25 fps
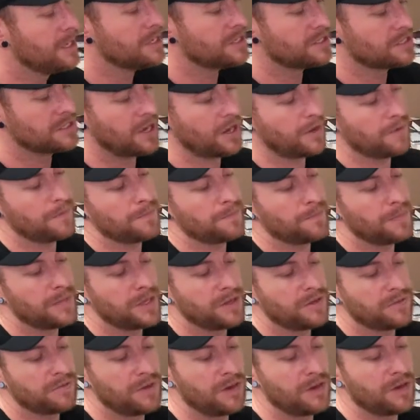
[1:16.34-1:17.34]
So,
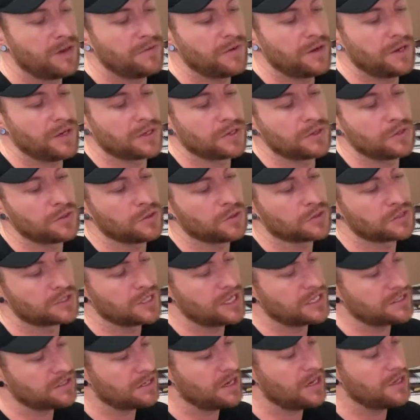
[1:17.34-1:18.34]
very, very cool. So
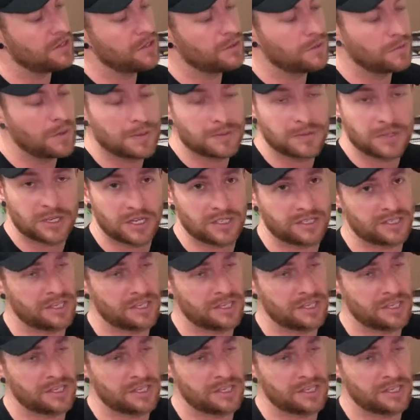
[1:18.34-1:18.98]
that's on our new website,